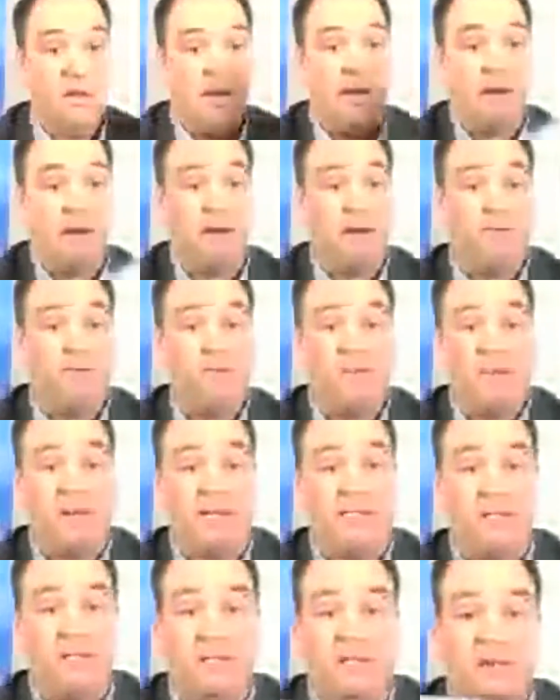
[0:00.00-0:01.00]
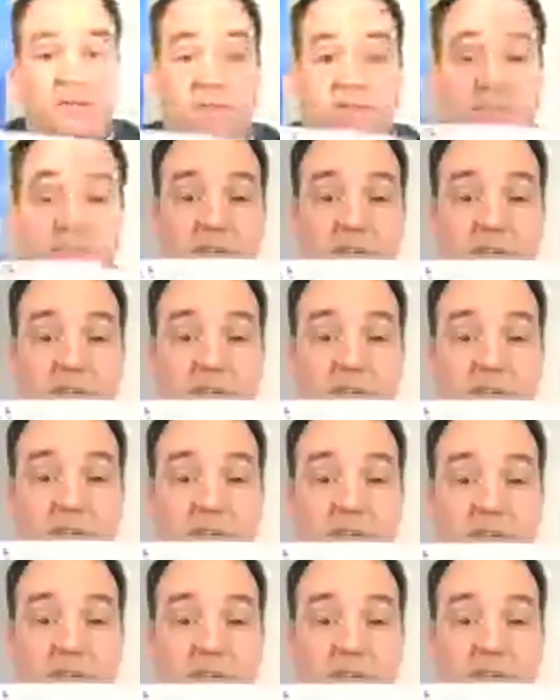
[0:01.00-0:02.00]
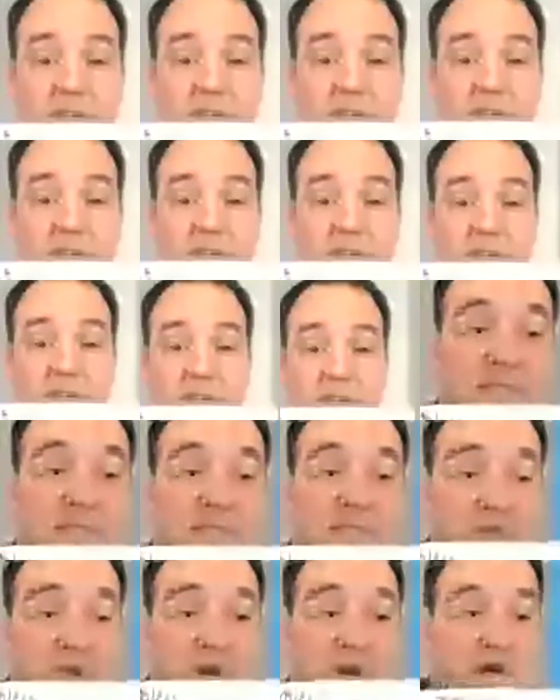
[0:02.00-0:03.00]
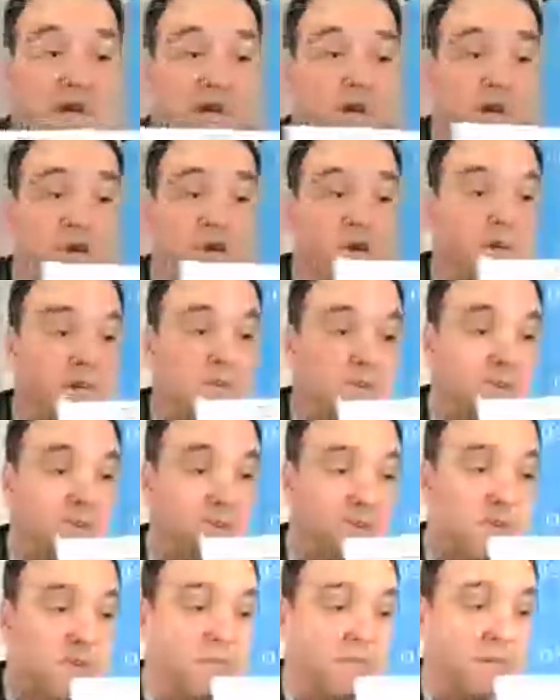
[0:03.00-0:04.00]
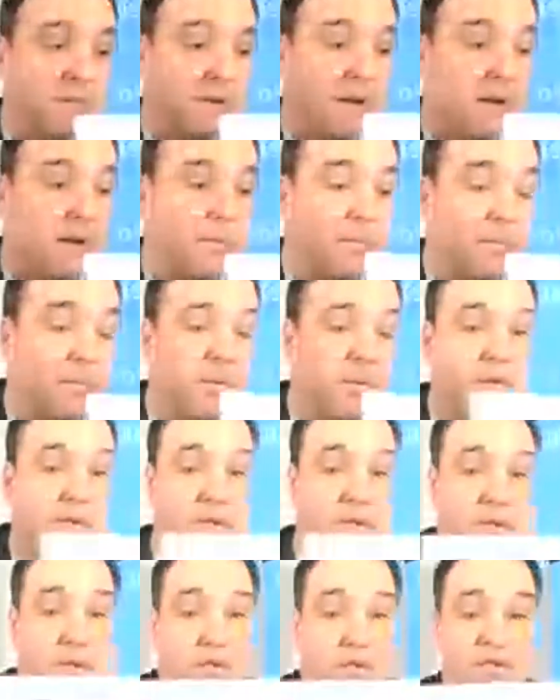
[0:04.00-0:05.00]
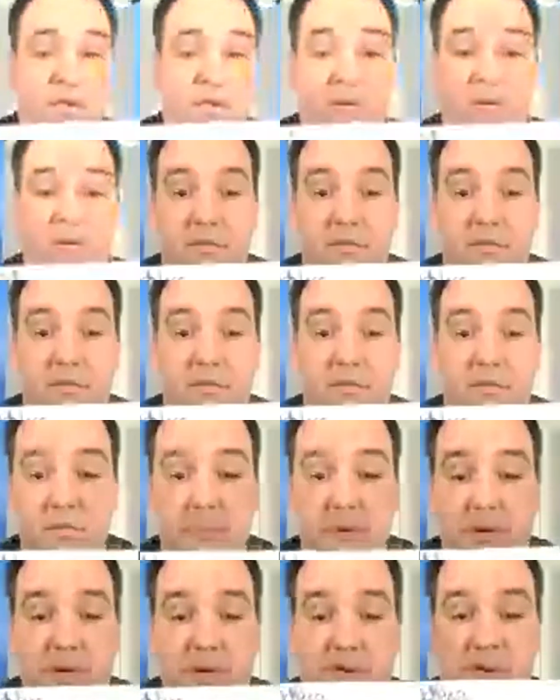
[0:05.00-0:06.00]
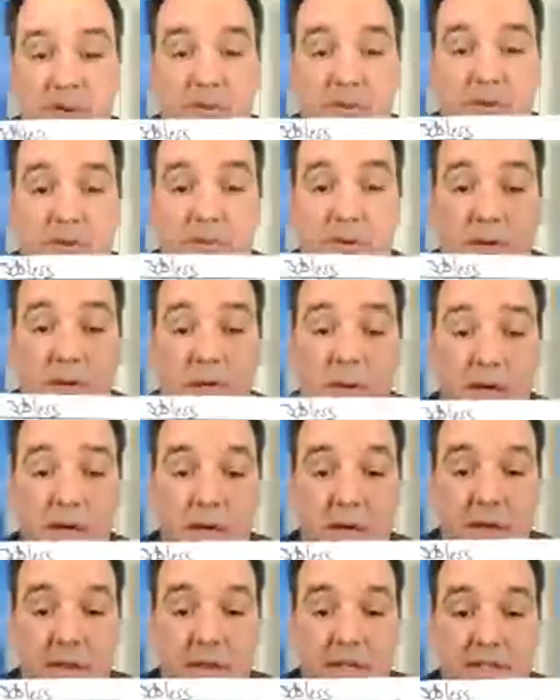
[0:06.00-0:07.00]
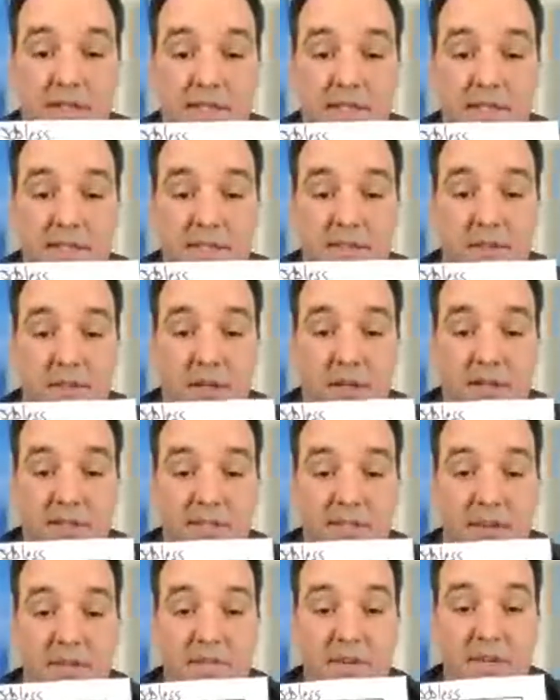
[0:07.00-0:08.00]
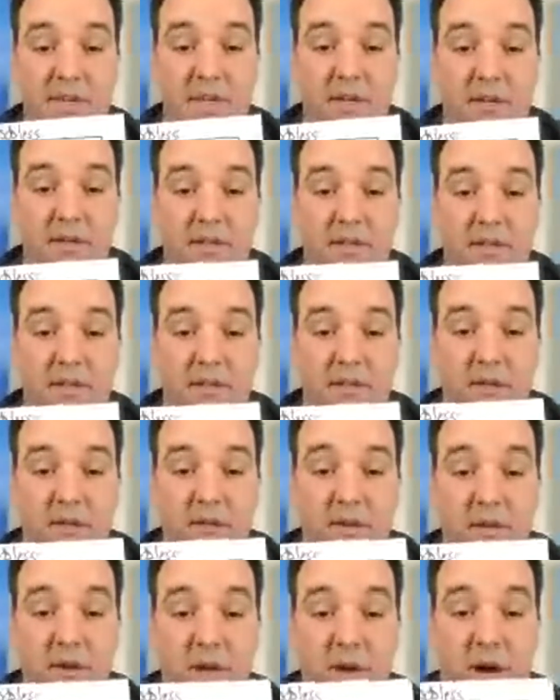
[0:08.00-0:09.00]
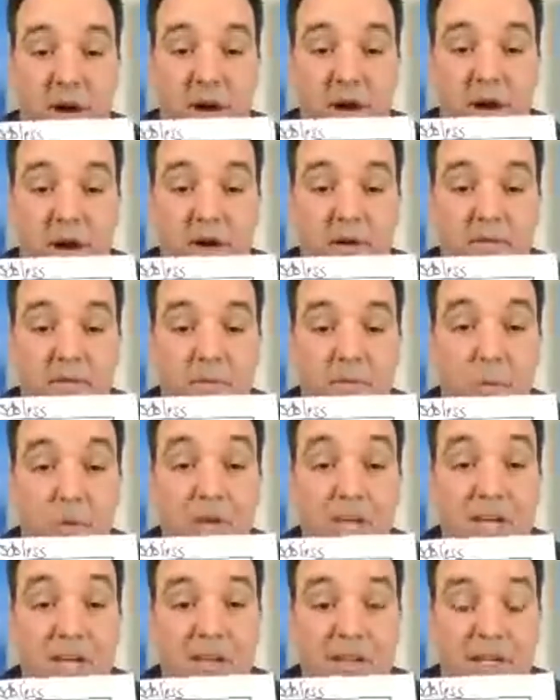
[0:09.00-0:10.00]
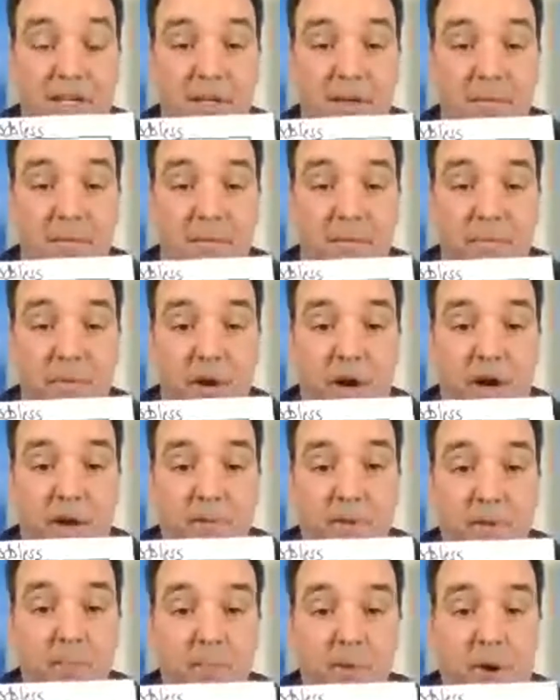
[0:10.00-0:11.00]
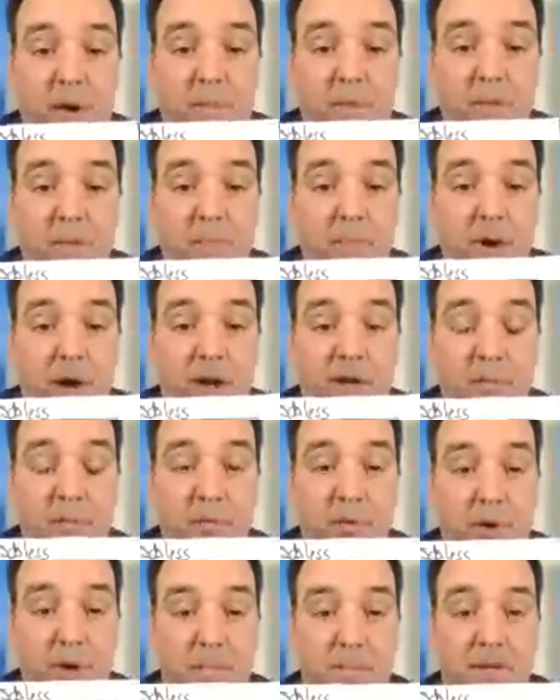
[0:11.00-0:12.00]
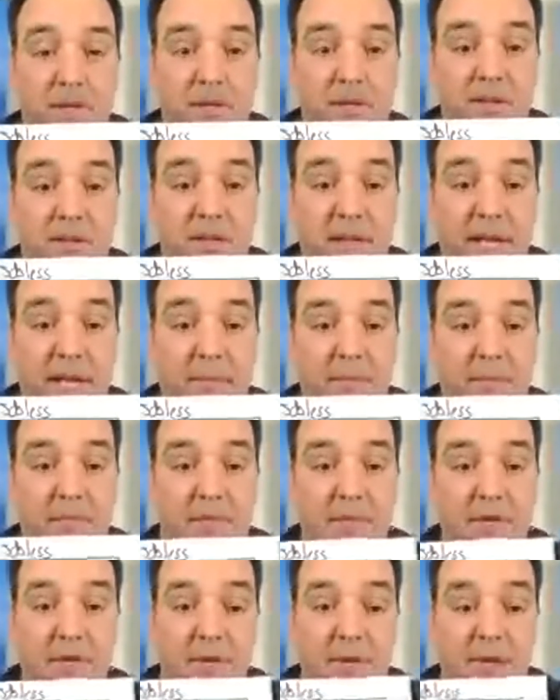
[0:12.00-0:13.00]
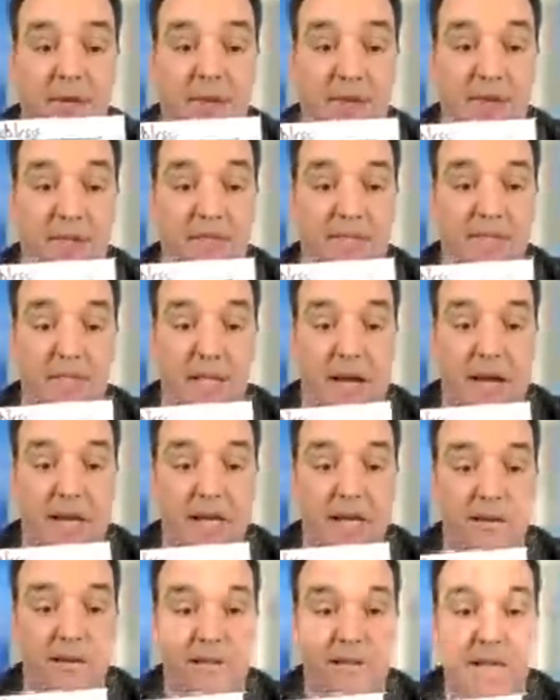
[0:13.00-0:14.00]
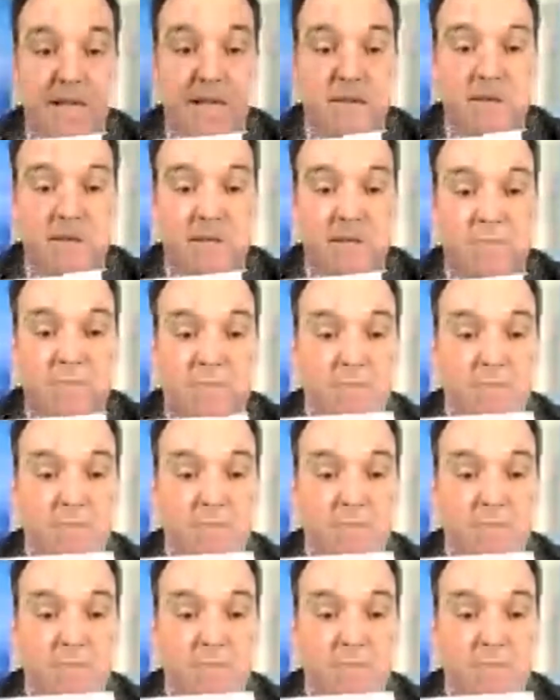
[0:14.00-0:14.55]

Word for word: I don't know if you guys are going to see this. So this is a chart here. I'll show it to Instagram. I'll show it to Facebook and YouTube. This is 70 years here of weekly unemployment claims. This line here at the end